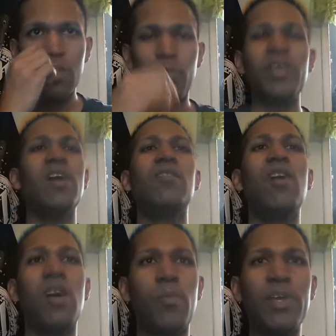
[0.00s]
But yeah,
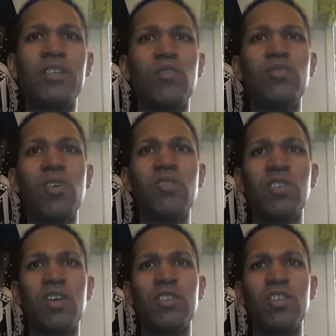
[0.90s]
uh, but yeah, the
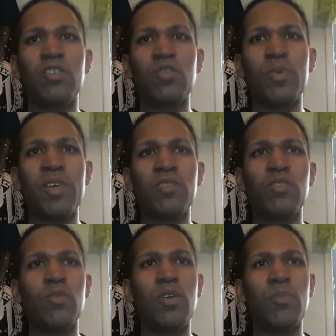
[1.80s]
Usos uh, did a super kick
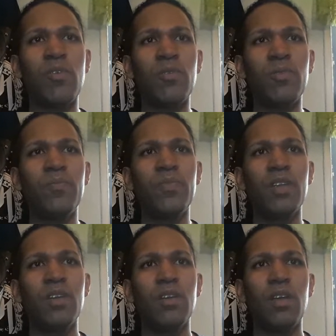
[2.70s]
to on both of them,
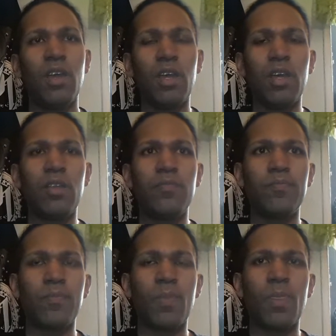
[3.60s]
and
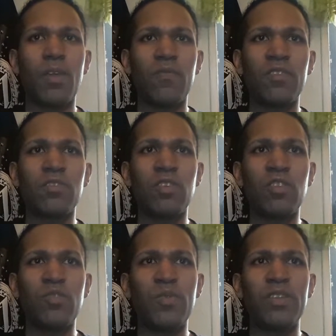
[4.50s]

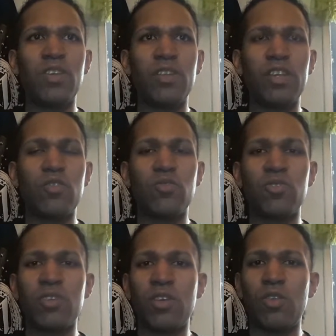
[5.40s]
something tells me right there that the
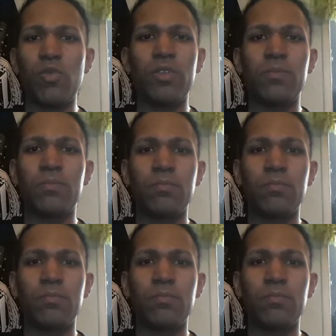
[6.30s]
Usos not gonna win.